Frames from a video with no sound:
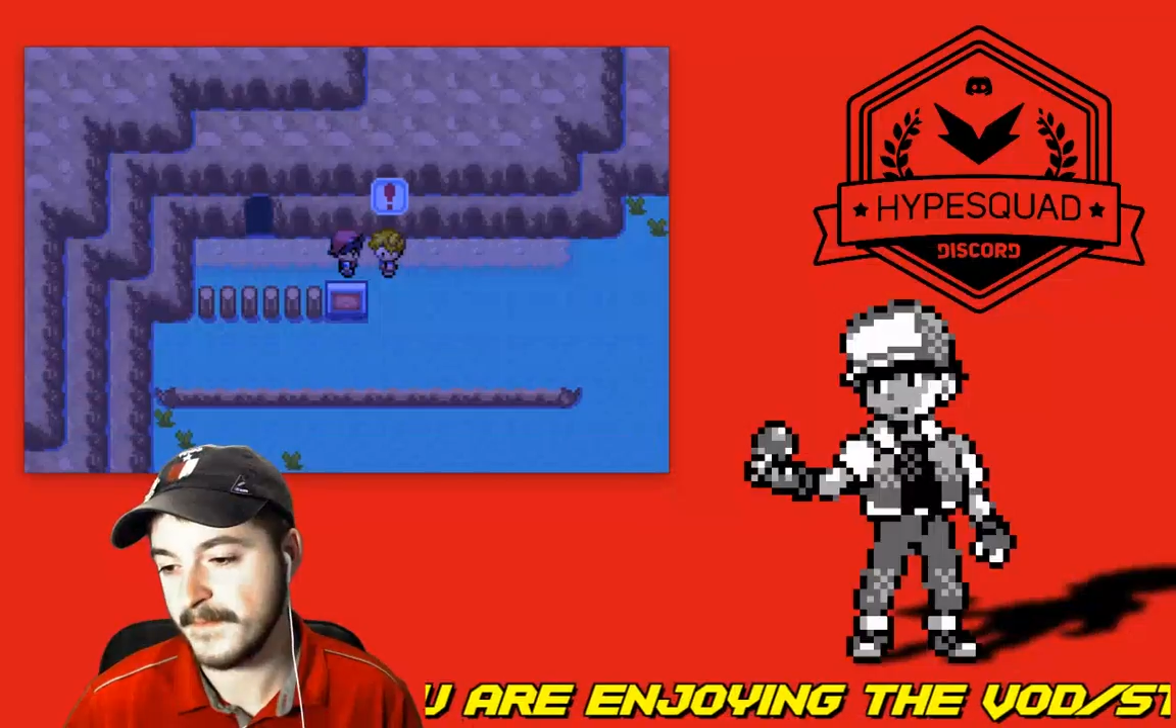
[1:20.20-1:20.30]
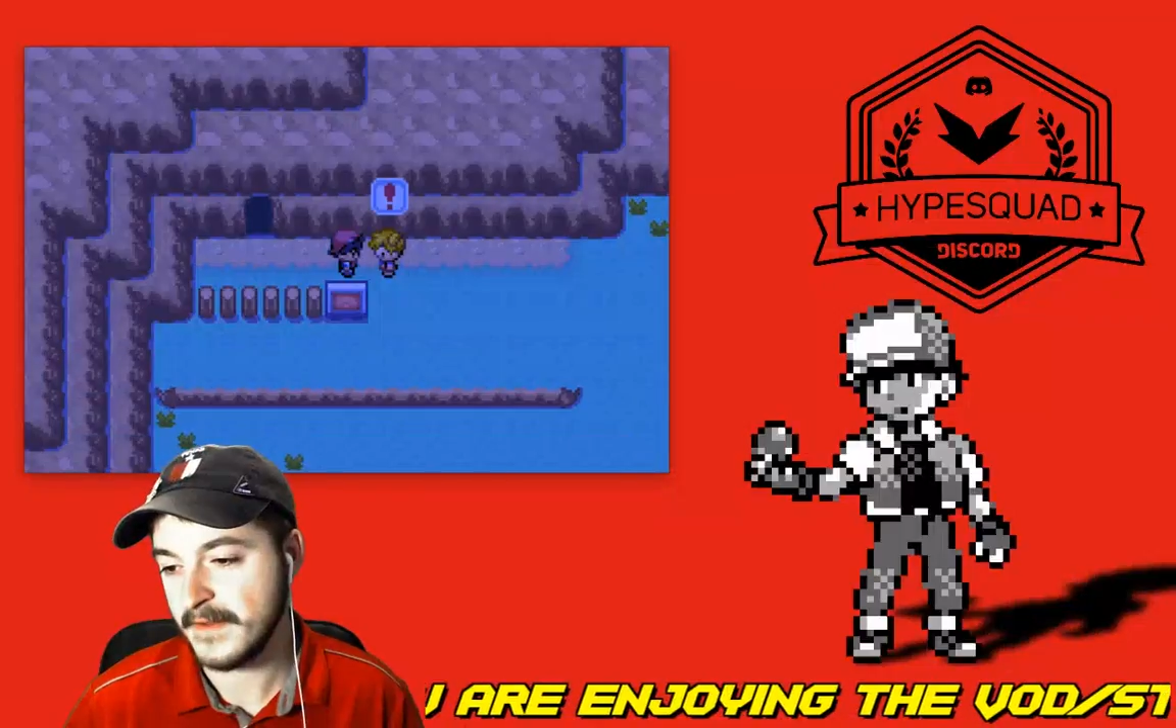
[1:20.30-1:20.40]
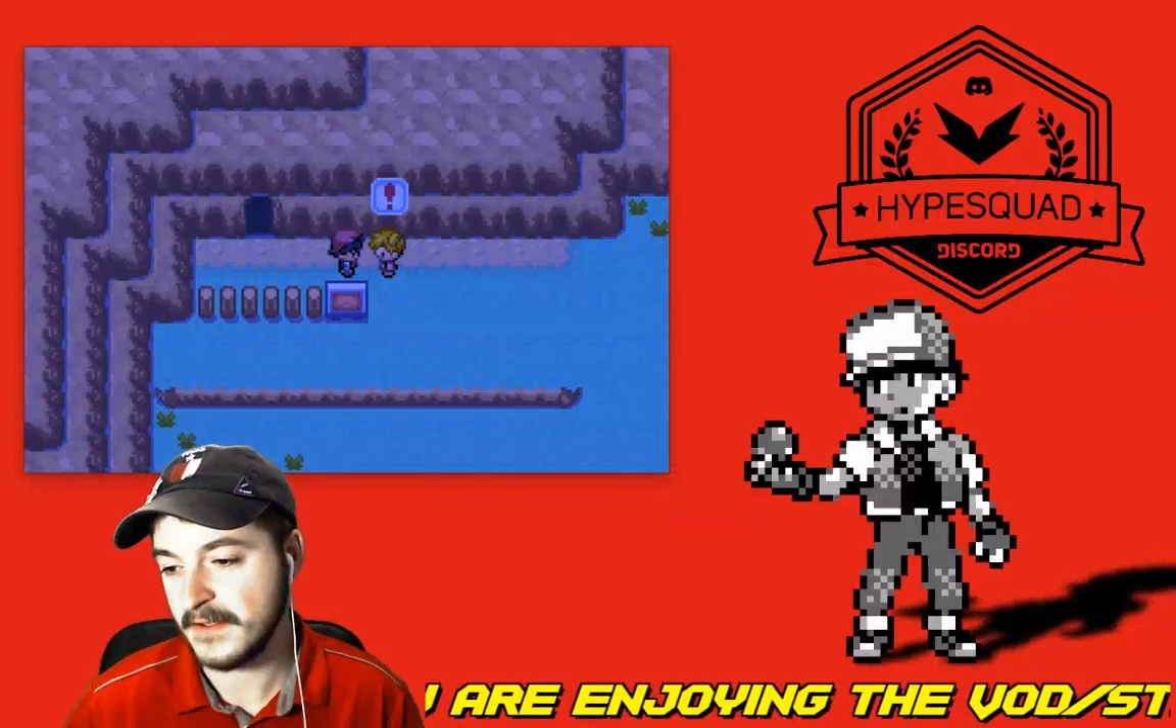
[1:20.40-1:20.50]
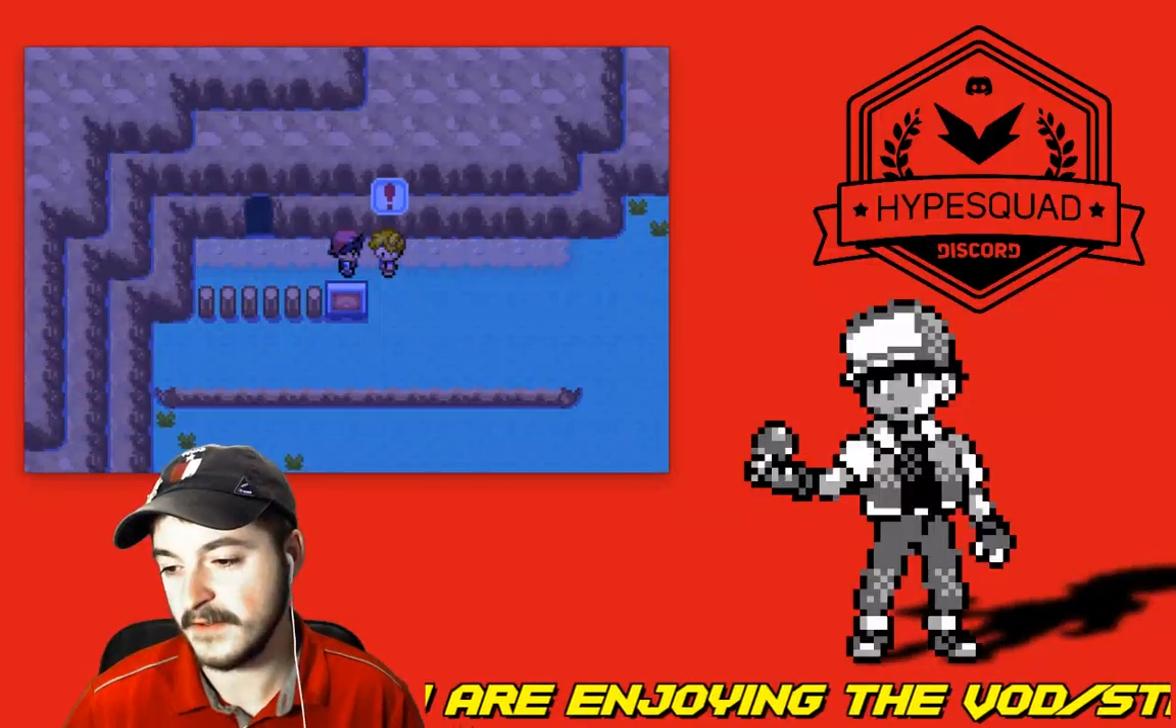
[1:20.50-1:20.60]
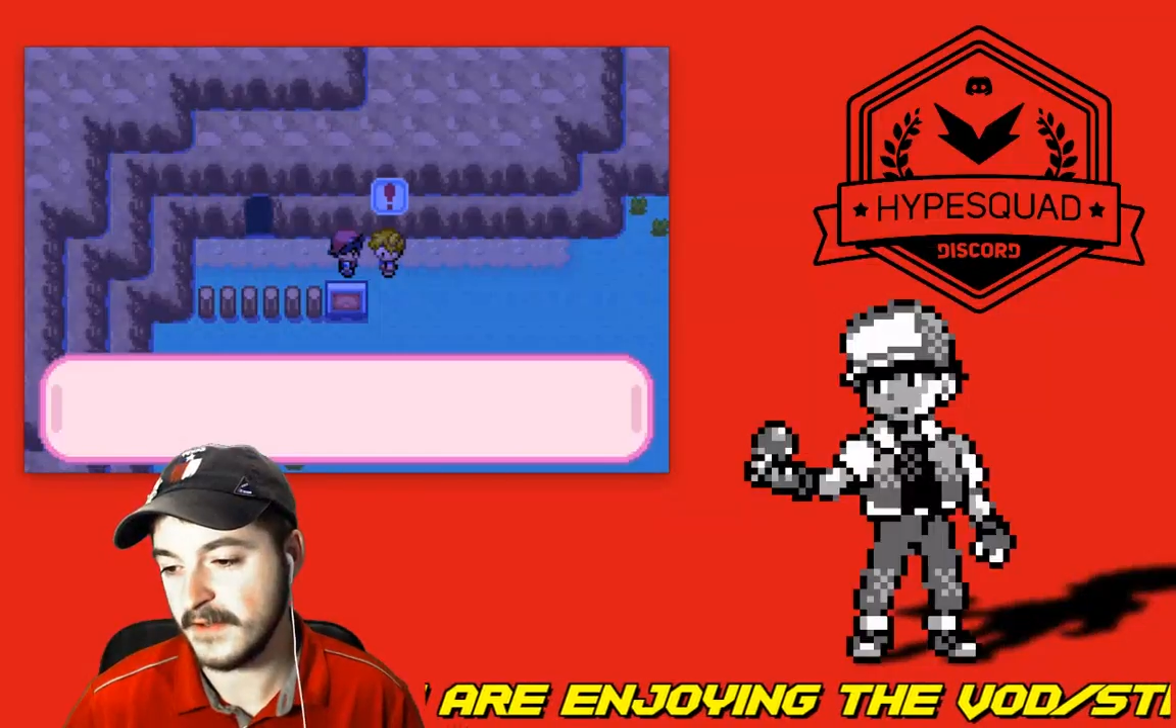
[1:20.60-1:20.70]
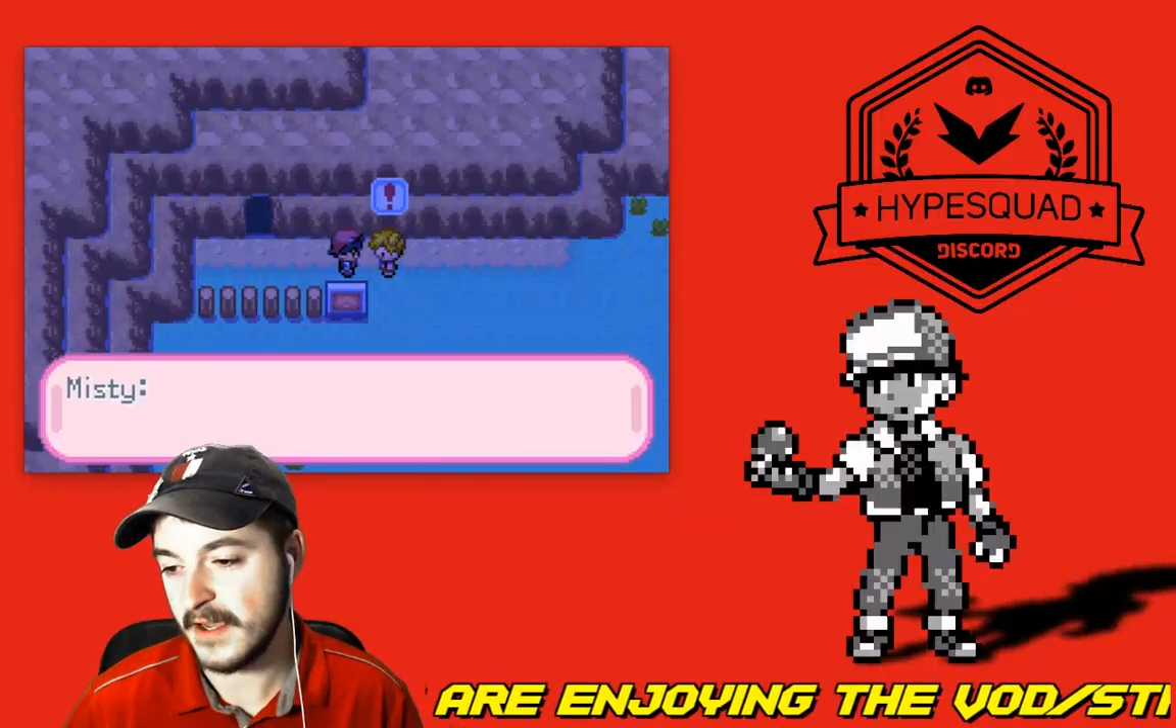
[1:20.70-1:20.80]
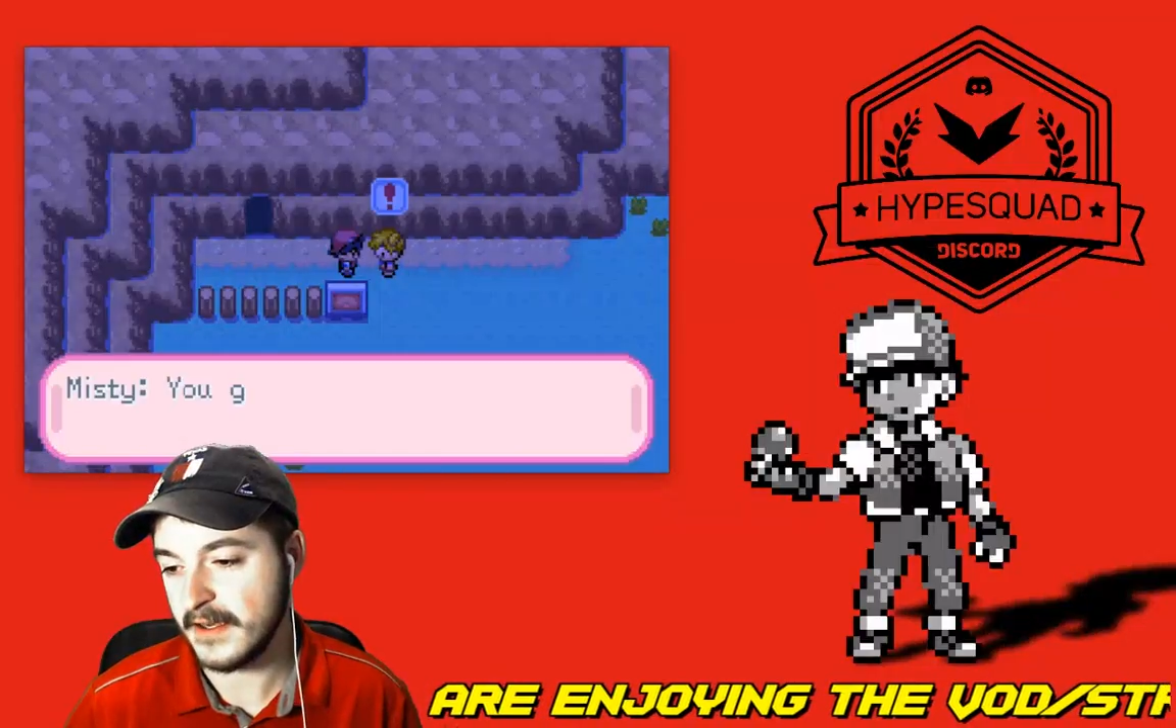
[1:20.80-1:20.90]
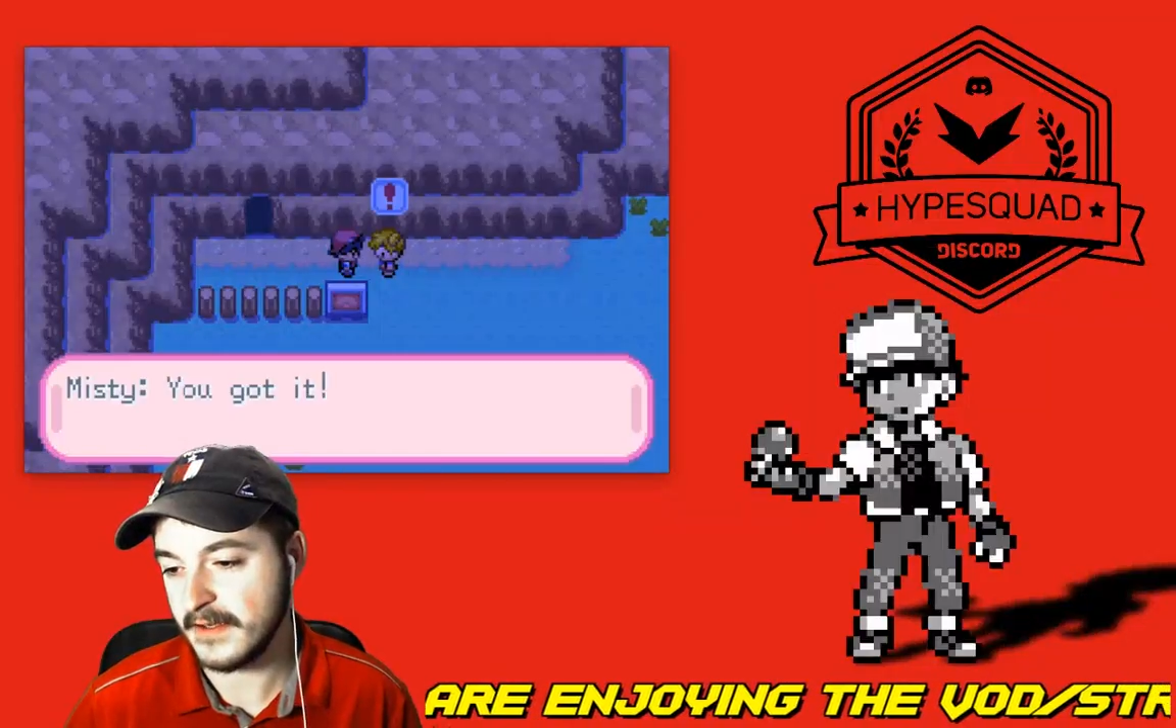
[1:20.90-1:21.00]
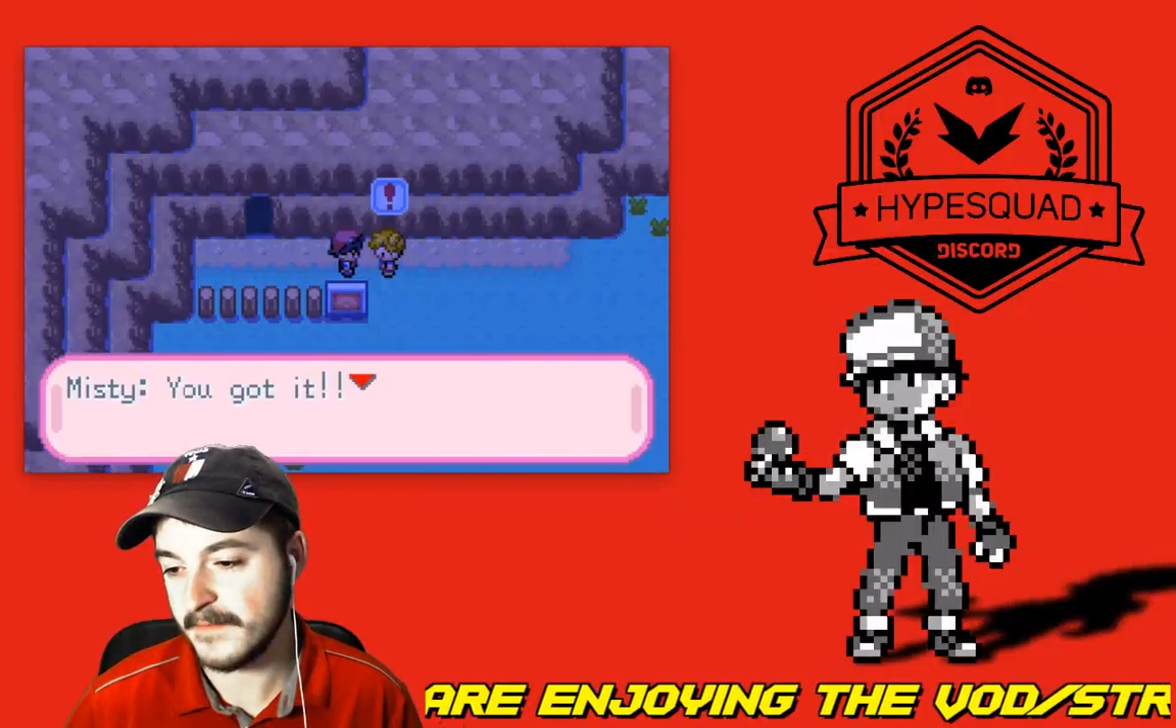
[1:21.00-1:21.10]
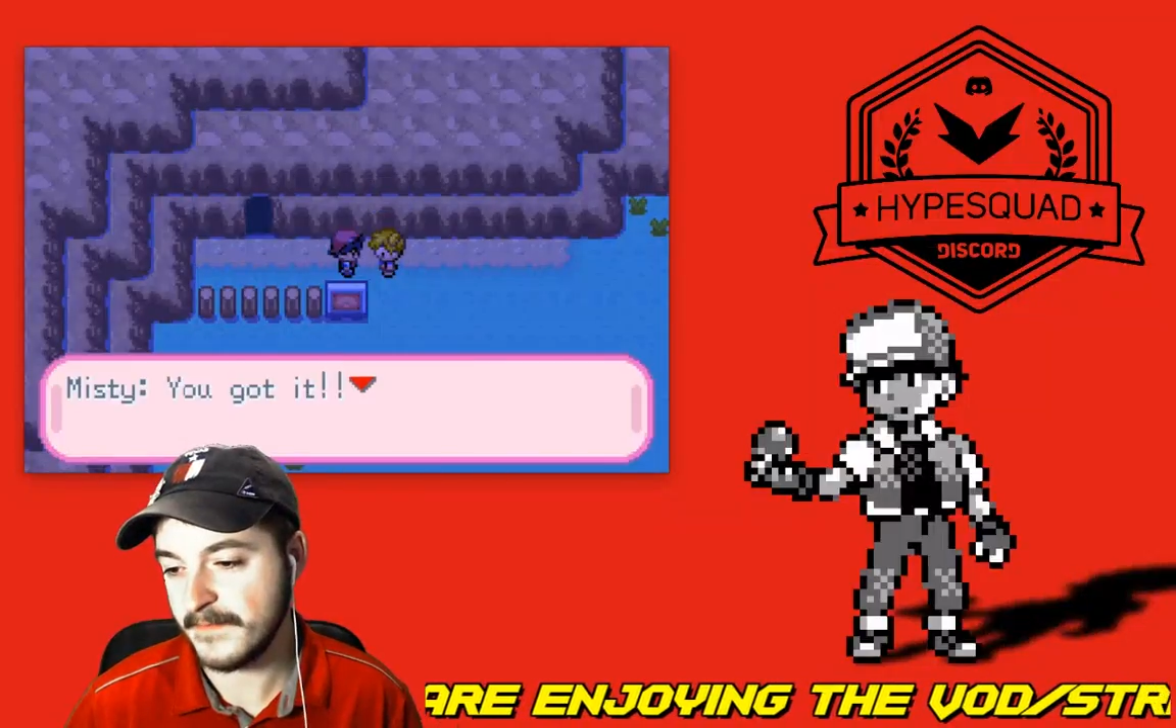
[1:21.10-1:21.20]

You got it?